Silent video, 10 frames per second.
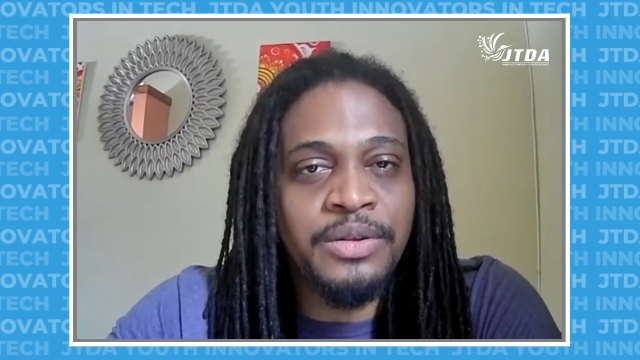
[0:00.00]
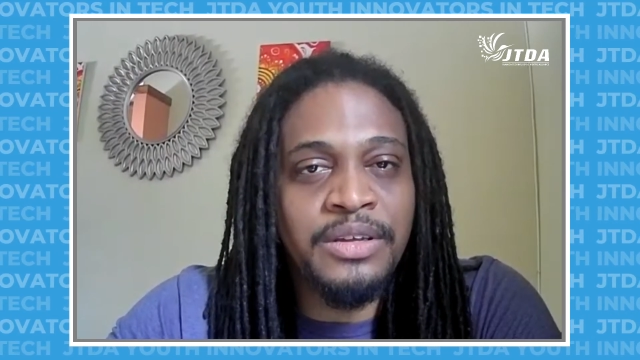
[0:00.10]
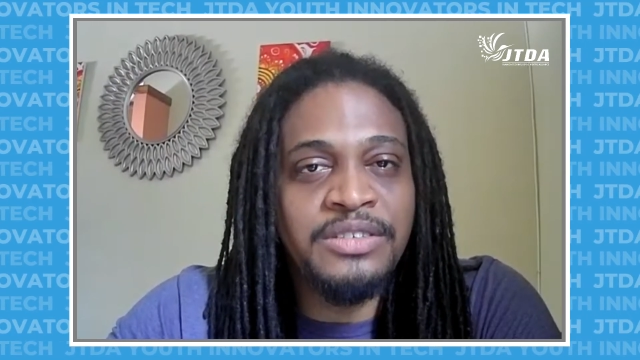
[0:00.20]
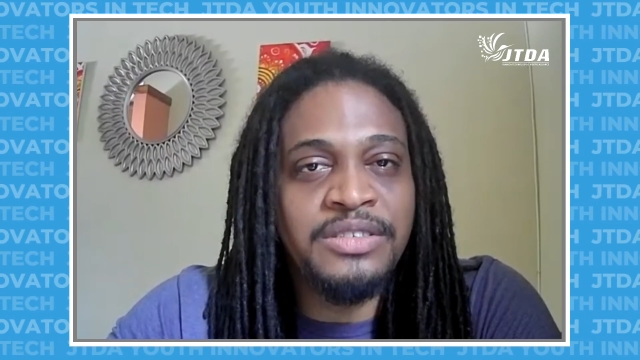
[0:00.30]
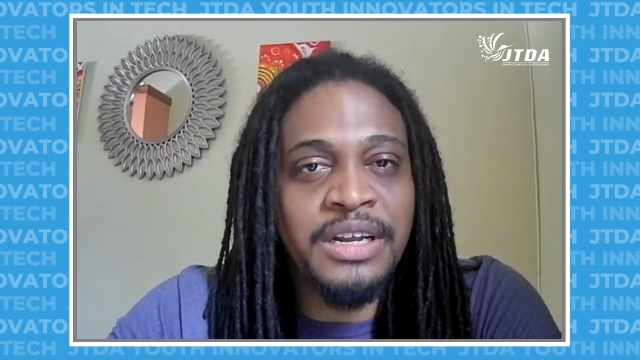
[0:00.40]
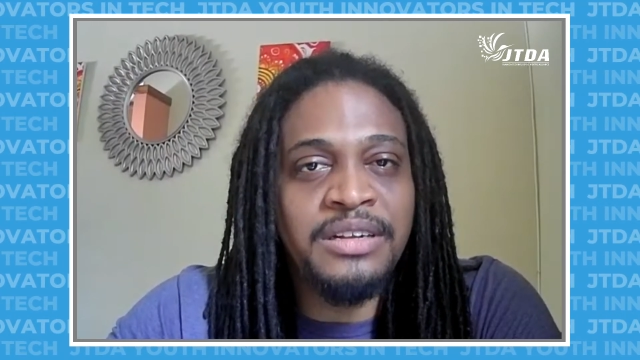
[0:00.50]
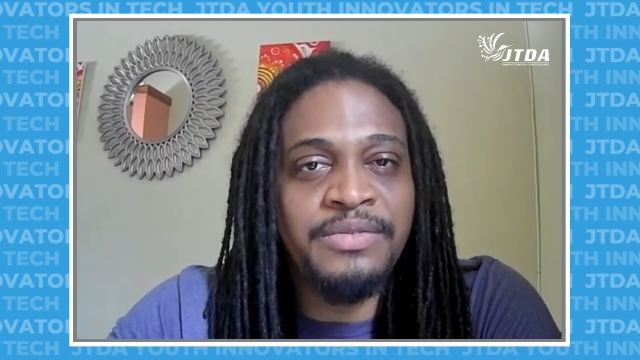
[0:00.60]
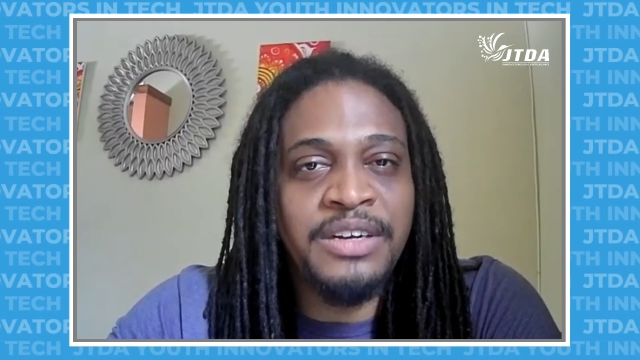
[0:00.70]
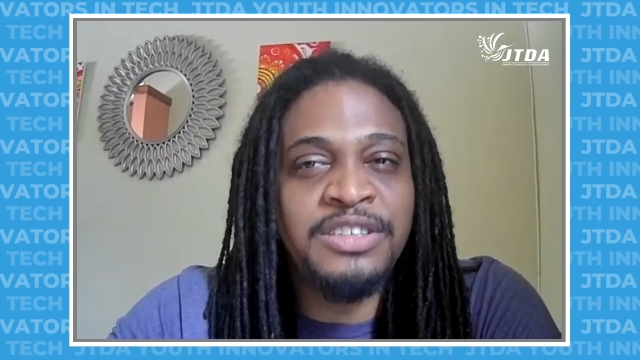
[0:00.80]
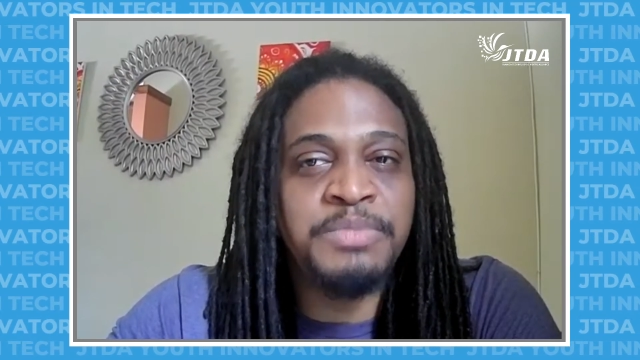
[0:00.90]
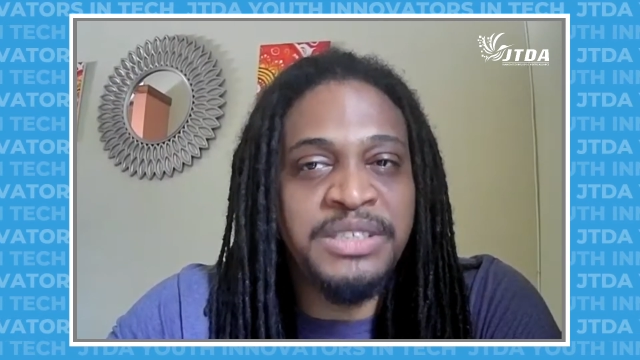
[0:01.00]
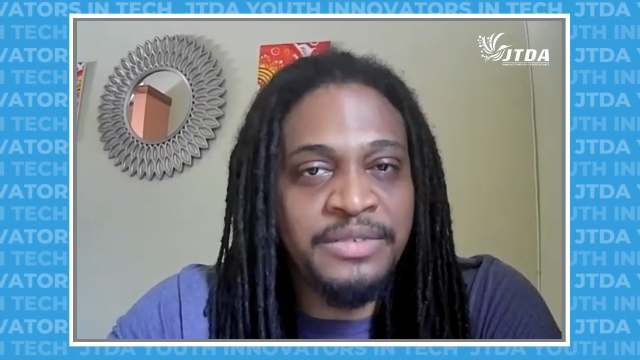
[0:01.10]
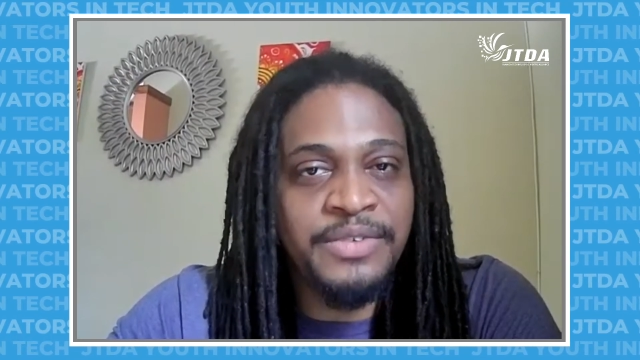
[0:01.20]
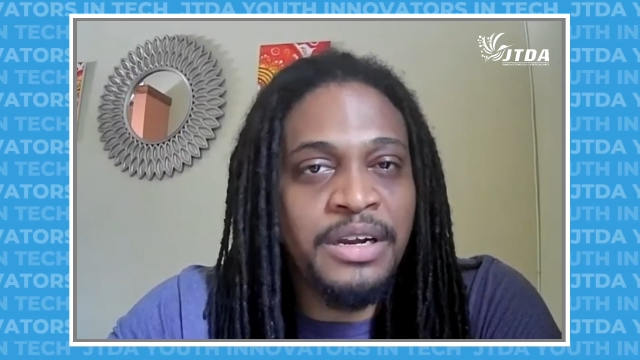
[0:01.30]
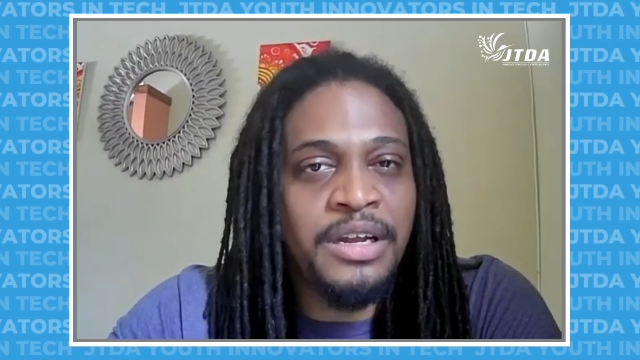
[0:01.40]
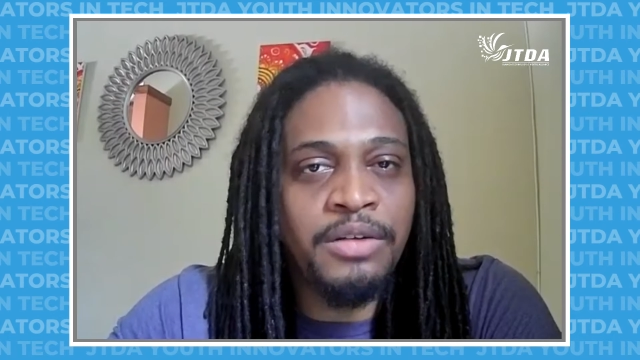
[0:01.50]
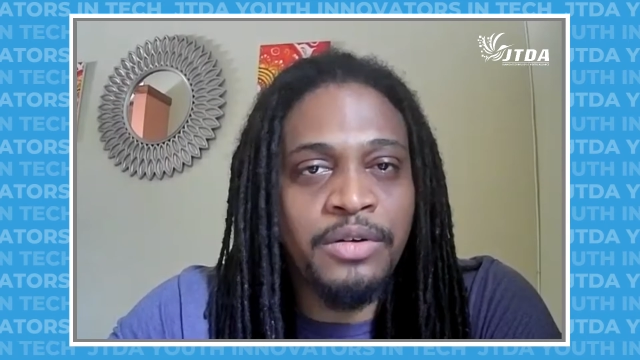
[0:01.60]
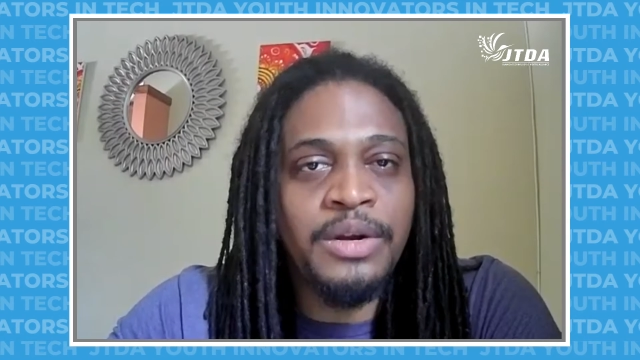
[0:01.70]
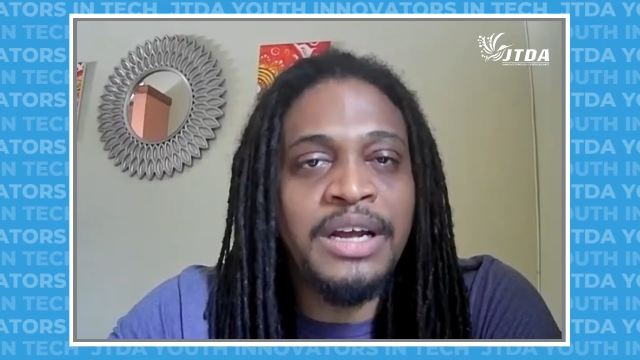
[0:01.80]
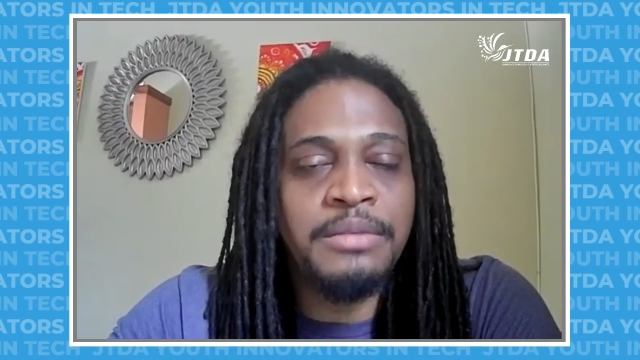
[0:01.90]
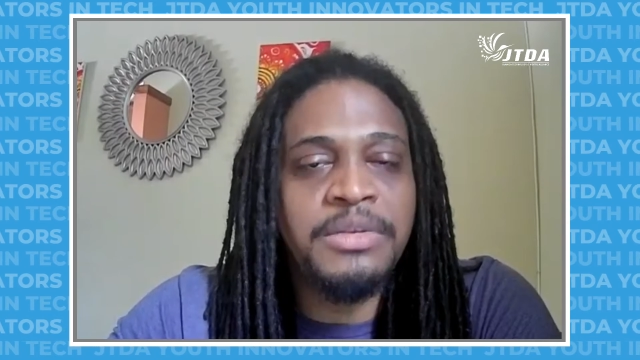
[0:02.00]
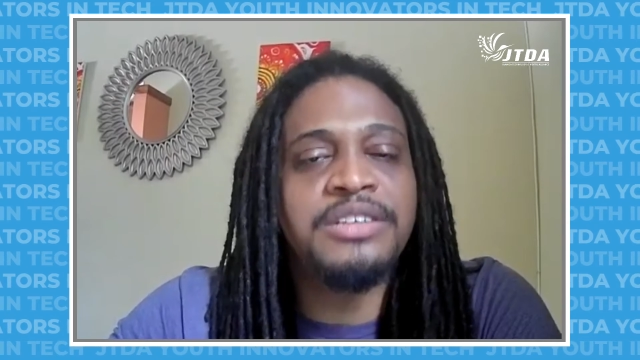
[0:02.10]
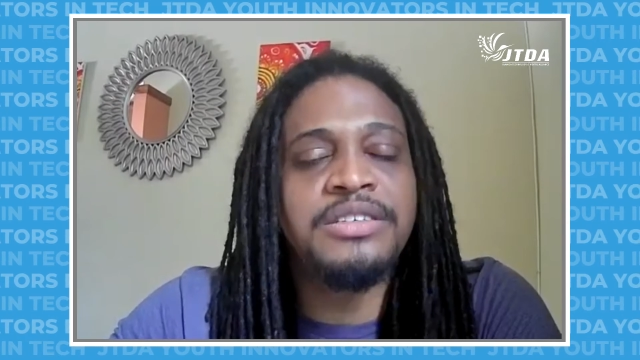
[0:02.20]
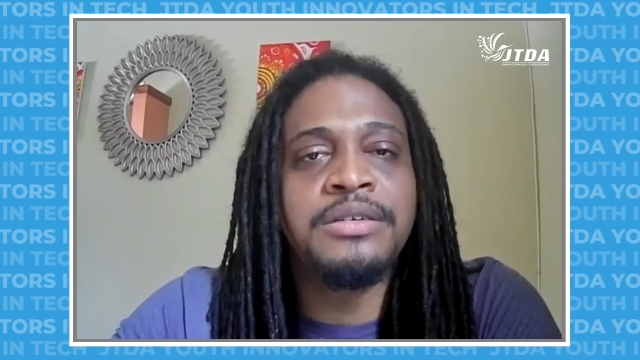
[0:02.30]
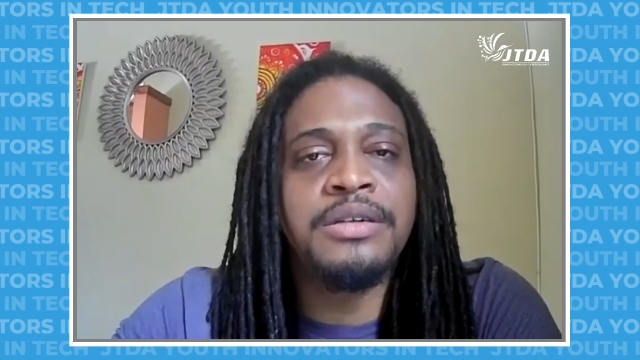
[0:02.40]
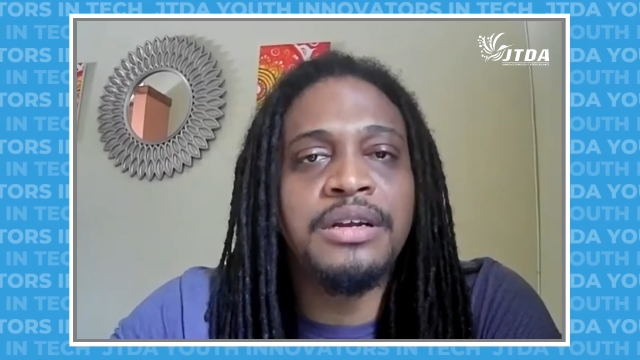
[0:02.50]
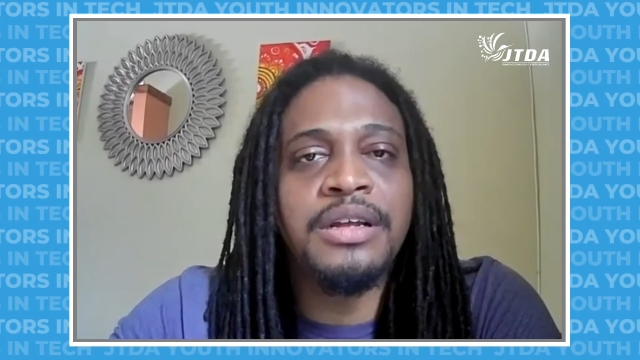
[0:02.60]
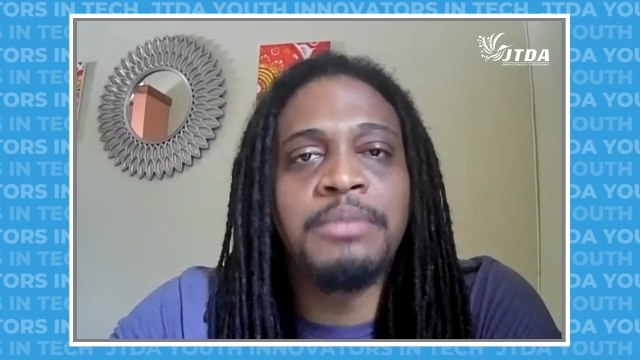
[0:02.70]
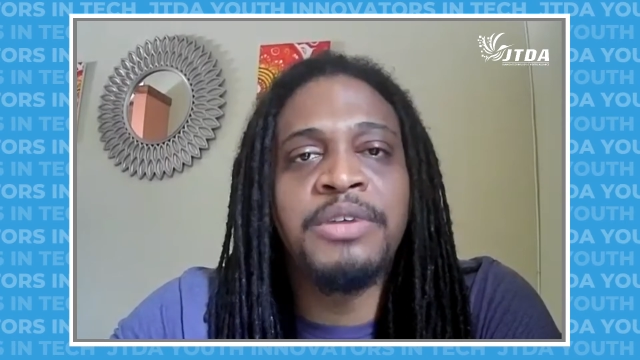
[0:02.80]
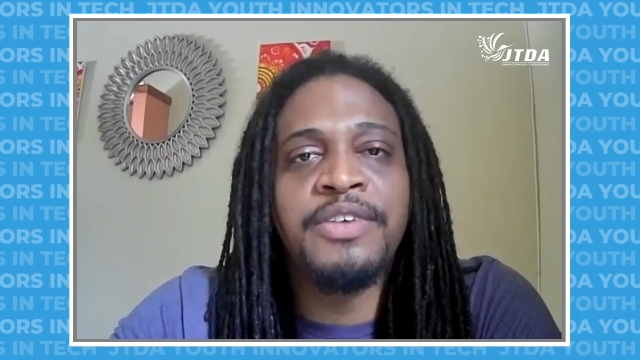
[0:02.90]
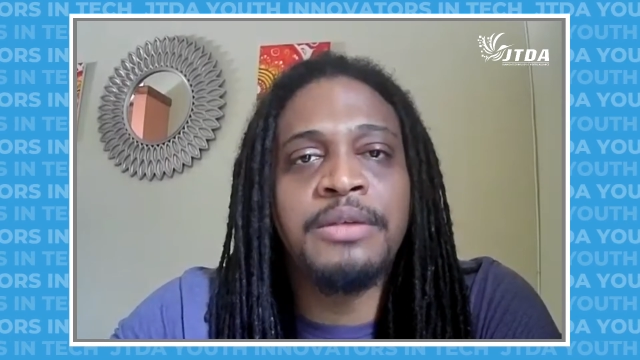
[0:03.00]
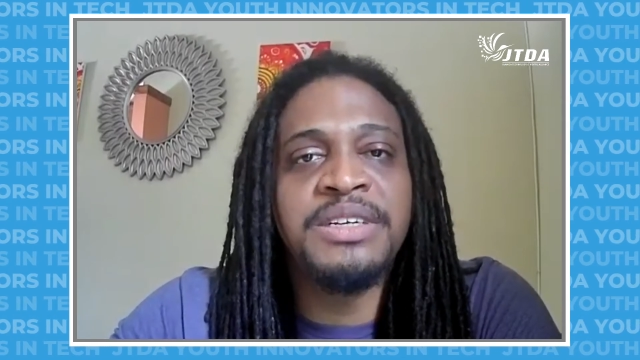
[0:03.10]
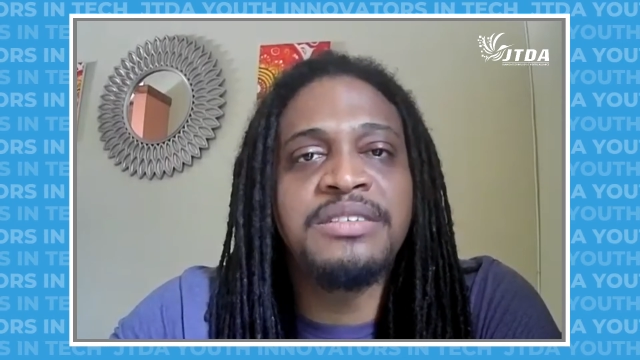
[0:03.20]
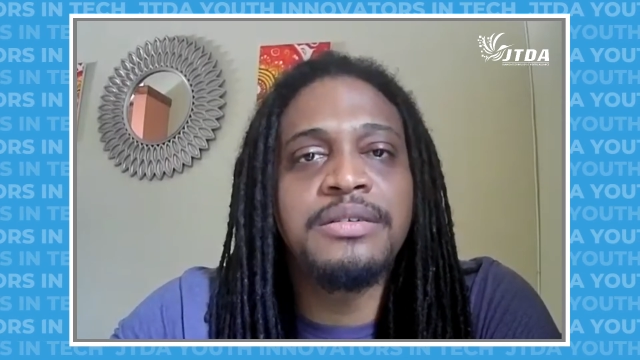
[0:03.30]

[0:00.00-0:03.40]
things that affect specifically around animation and game development.